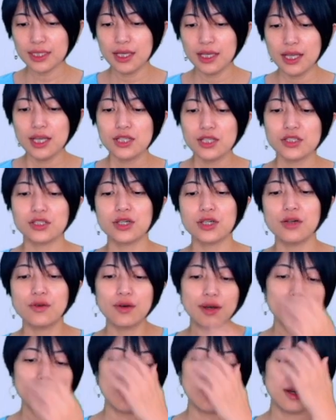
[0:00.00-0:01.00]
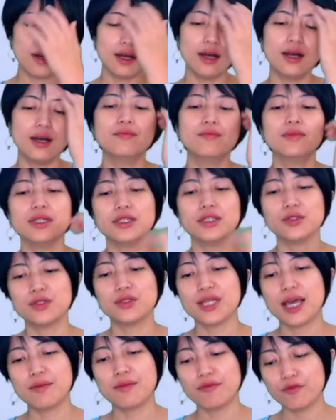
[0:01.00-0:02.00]
So you
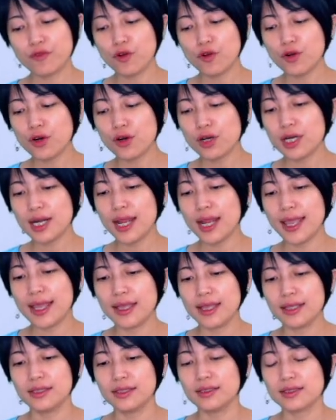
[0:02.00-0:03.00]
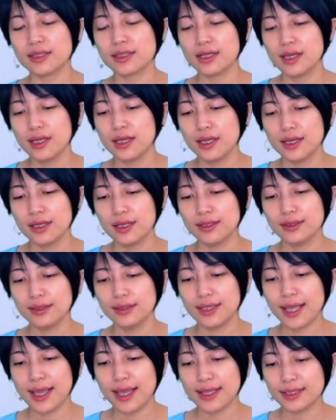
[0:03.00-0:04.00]
type for and
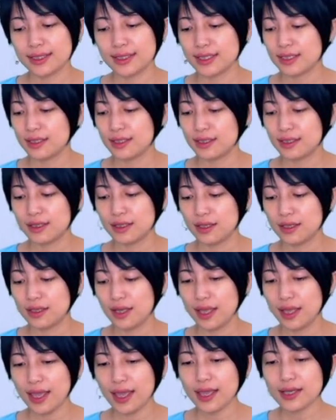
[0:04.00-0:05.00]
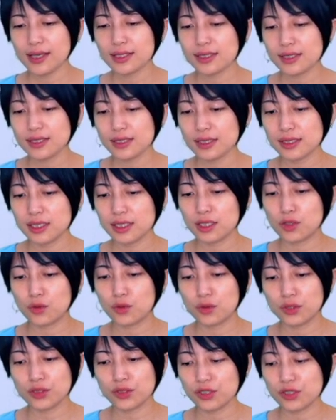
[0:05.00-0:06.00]
let x
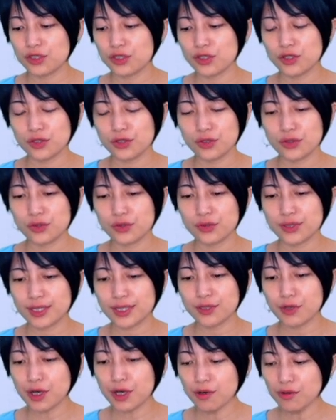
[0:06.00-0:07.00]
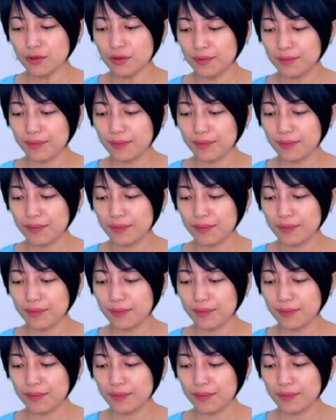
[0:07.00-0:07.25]
equals to 0,